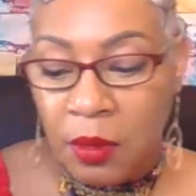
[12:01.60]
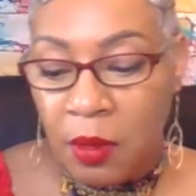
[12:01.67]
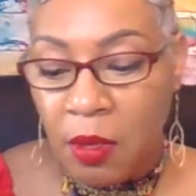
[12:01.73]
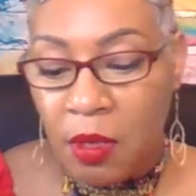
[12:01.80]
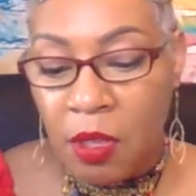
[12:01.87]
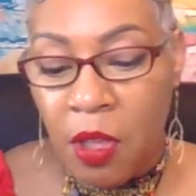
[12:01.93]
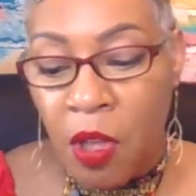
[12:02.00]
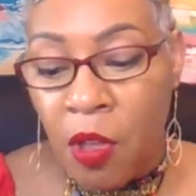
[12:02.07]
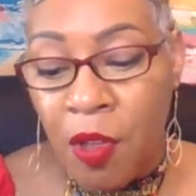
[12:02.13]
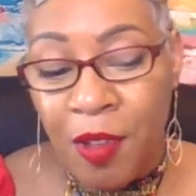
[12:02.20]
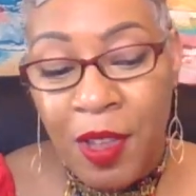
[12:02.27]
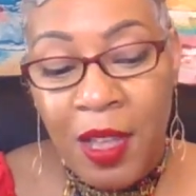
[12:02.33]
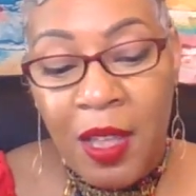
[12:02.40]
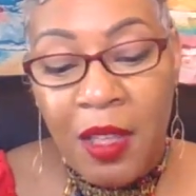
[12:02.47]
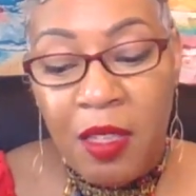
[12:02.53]

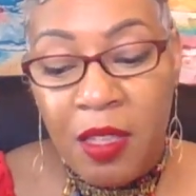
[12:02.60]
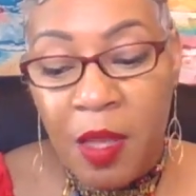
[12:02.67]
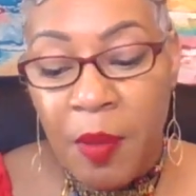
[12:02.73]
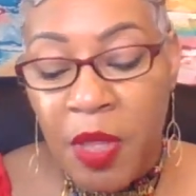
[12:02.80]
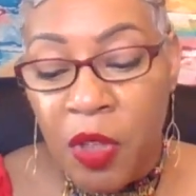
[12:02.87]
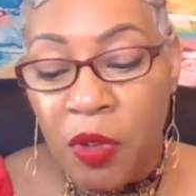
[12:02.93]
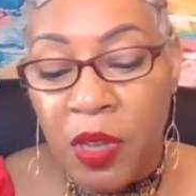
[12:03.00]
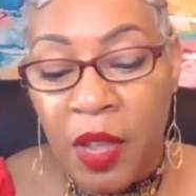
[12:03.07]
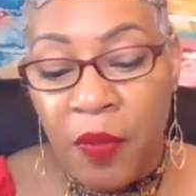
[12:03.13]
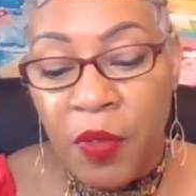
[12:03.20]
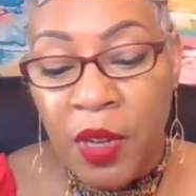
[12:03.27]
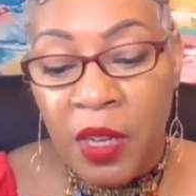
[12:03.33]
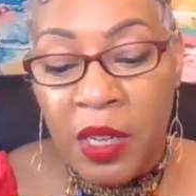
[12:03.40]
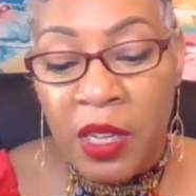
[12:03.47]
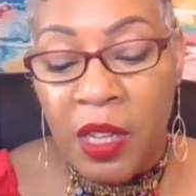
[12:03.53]
So some of you
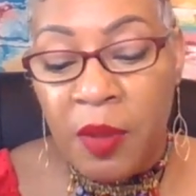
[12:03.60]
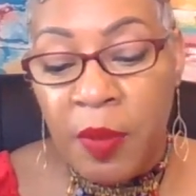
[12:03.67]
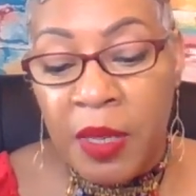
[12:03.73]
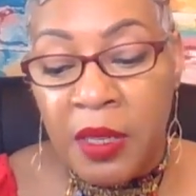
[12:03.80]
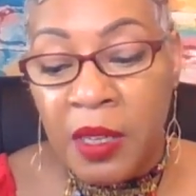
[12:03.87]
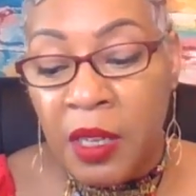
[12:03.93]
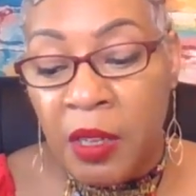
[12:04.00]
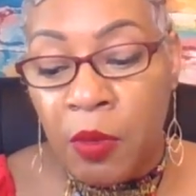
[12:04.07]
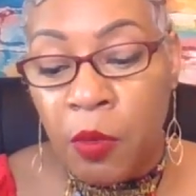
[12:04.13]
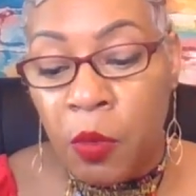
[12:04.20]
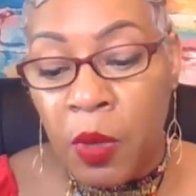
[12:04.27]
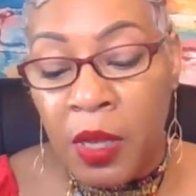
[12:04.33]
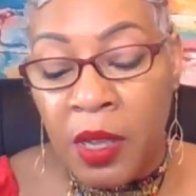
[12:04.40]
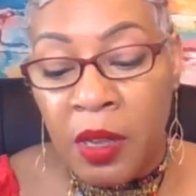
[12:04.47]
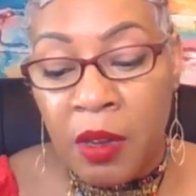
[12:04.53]
definitely could be dealing
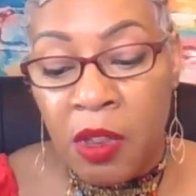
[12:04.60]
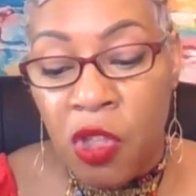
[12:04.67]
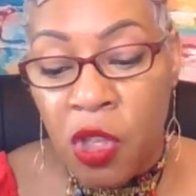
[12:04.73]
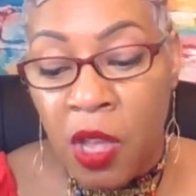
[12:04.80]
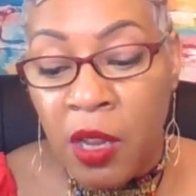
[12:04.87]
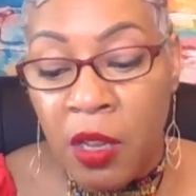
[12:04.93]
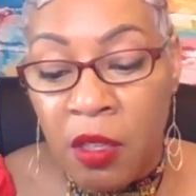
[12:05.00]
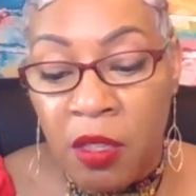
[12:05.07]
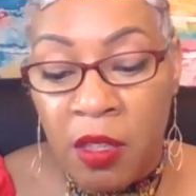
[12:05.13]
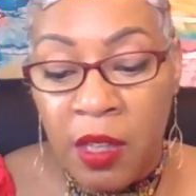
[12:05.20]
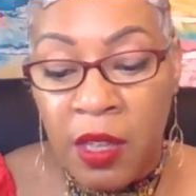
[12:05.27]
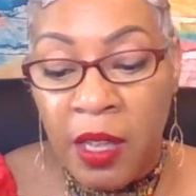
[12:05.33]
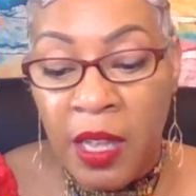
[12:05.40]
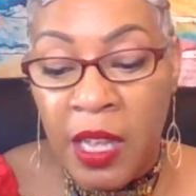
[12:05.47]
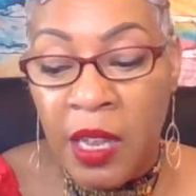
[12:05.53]
with
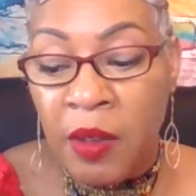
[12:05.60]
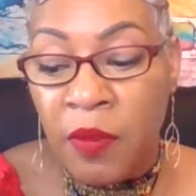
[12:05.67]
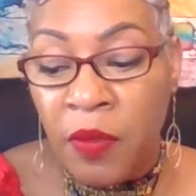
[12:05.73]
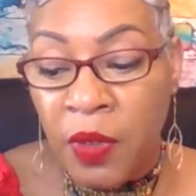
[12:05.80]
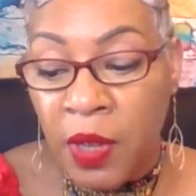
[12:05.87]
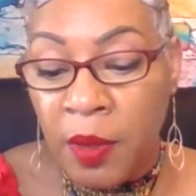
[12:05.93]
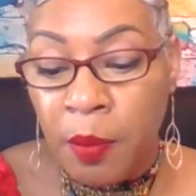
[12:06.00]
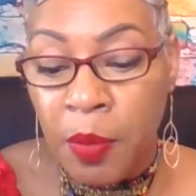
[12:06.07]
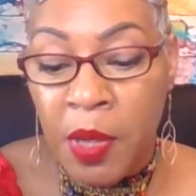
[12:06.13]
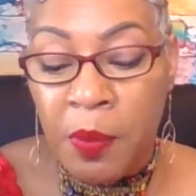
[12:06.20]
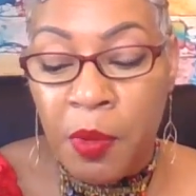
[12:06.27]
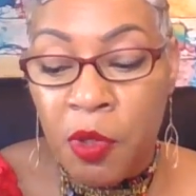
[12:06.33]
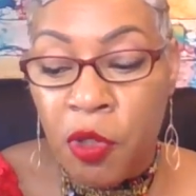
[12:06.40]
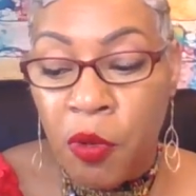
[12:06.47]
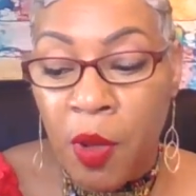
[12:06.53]
jealousy, envy,
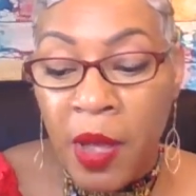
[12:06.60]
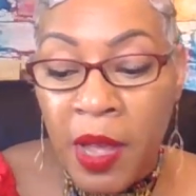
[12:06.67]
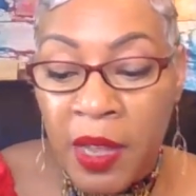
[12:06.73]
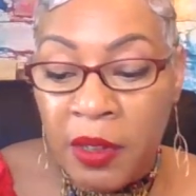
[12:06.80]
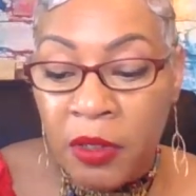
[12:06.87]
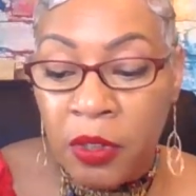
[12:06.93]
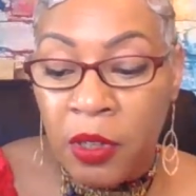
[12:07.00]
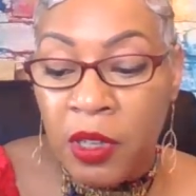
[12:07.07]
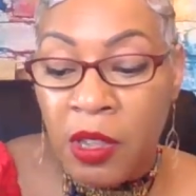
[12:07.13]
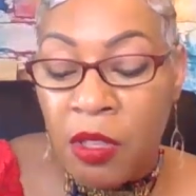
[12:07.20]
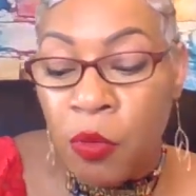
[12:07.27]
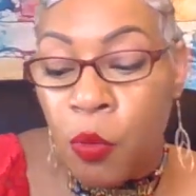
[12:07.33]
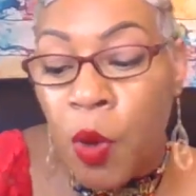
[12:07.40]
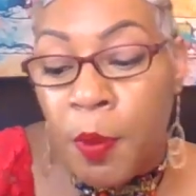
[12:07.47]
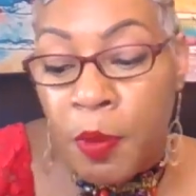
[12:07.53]
people trying to
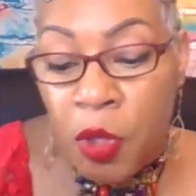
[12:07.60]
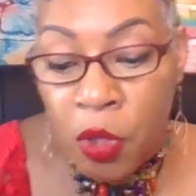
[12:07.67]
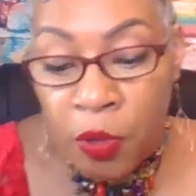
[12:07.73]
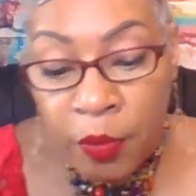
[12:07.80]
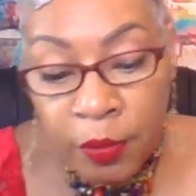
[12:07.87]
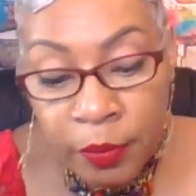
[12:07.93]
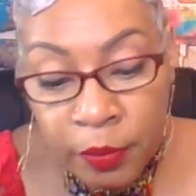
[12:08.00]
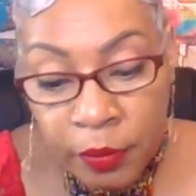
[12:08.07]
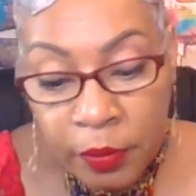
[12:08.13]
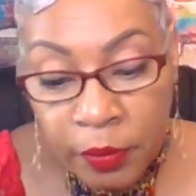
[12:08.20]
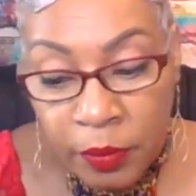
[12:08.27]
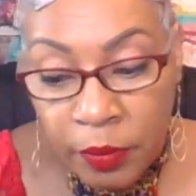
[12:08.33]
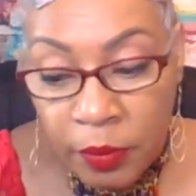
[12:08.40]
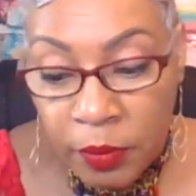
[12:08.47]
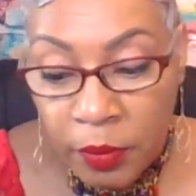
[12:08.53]
disrupt you,
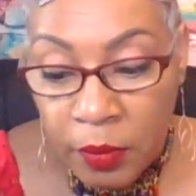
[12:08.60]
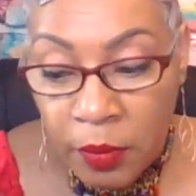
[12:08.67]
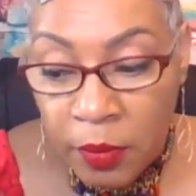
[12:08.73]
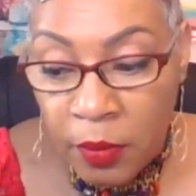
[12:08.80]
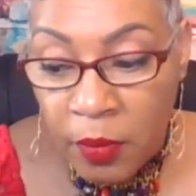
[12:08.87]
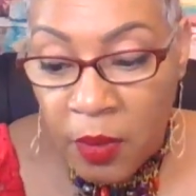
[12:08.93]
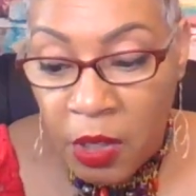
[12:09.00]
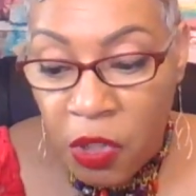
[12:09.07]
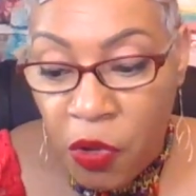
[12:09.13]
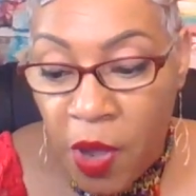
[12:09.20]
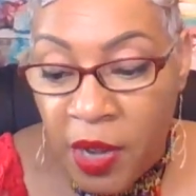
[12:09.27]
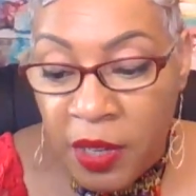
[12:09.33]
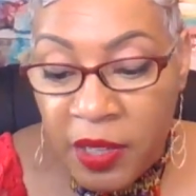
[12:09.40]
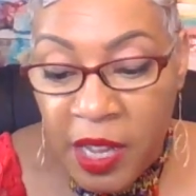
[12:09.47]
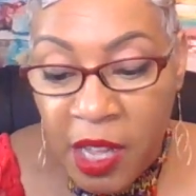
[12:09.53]

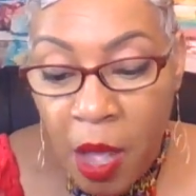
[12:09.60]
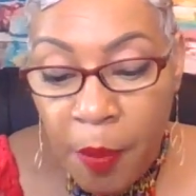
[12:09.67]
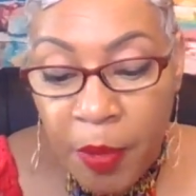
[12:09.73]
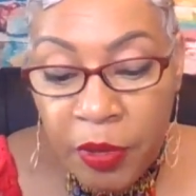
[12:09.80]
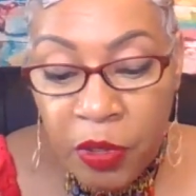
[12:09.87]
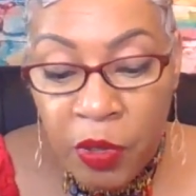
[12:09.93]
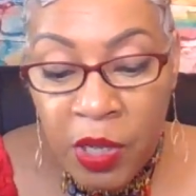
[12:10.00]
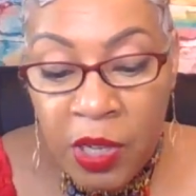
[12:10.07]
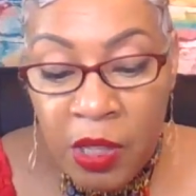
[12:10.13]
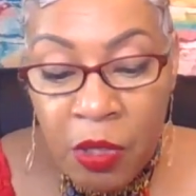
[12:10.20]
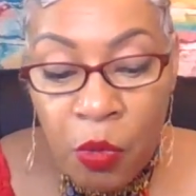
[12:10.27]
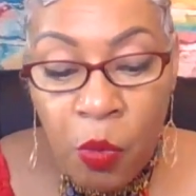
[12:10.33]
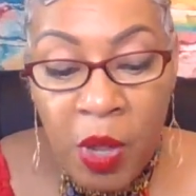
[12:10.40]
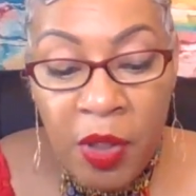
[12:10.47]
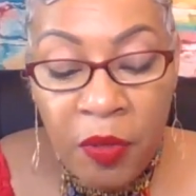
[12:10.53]
trying to take opportunities
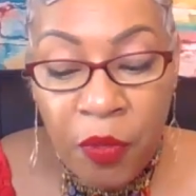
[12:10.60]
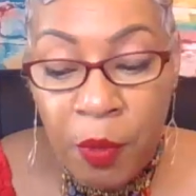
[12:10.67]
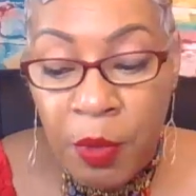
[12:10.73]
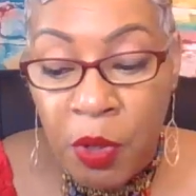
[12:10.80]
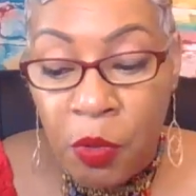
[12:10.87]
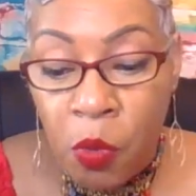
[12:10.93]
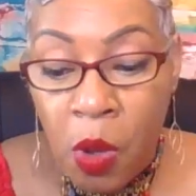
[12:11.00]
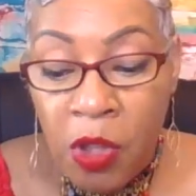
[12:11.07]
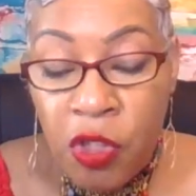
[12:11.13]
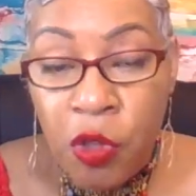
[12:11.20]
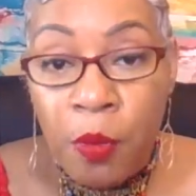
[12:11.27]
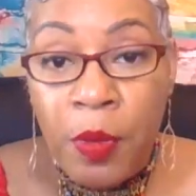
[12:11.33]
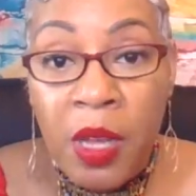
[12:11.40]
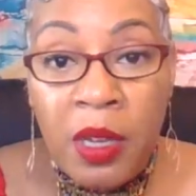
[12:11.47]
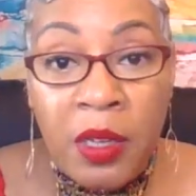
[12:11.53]
away from you. Watch
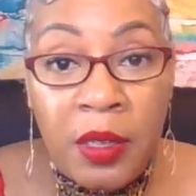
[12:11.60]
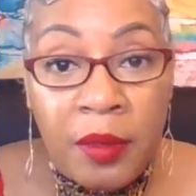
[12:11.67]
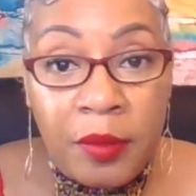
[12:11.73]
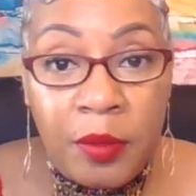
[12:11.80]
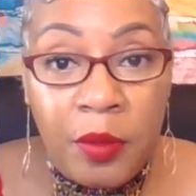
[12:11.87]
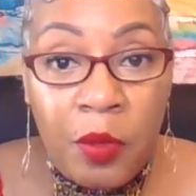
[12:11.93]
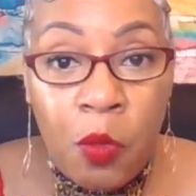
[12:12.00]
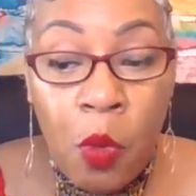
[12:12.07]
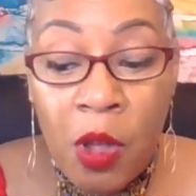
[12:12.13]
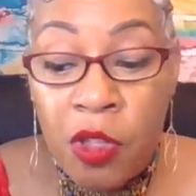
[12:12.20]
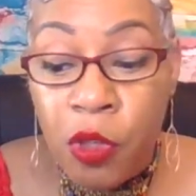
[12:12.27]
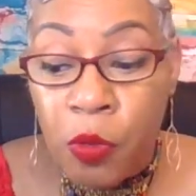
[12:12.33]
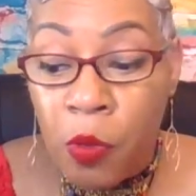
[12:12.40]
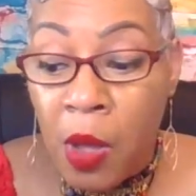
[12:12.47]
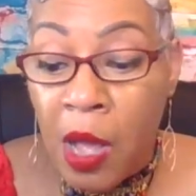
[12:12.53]
your money,
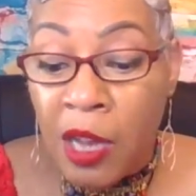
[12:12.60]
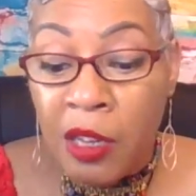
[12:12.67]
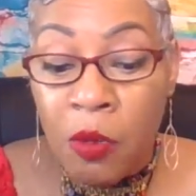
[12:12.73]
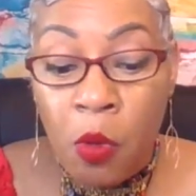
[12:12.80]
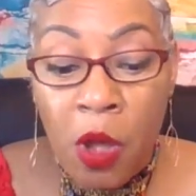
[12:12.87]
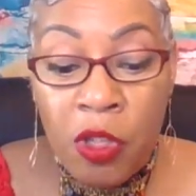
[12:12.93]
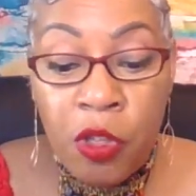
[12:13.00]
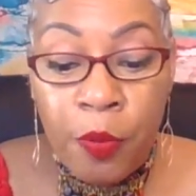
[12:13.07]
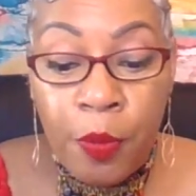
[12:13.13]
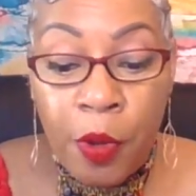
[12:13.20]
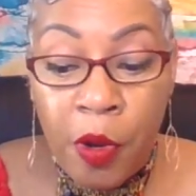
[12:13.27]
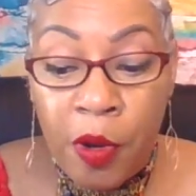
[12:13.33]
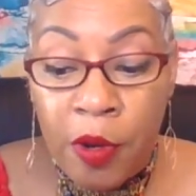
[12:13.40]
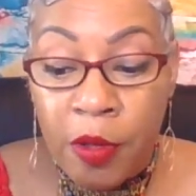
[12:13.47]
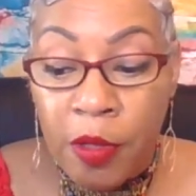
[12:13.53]
watch your wallet, watch your
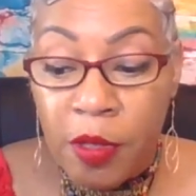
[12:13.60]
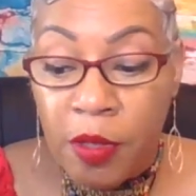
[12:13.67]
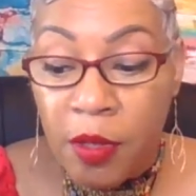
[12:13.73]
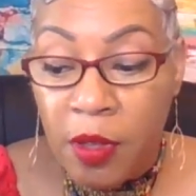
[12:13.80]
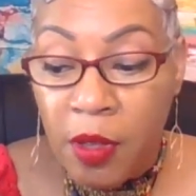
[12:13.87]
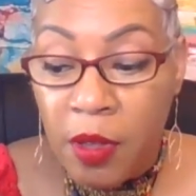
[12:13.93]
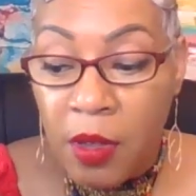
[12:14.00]
purse,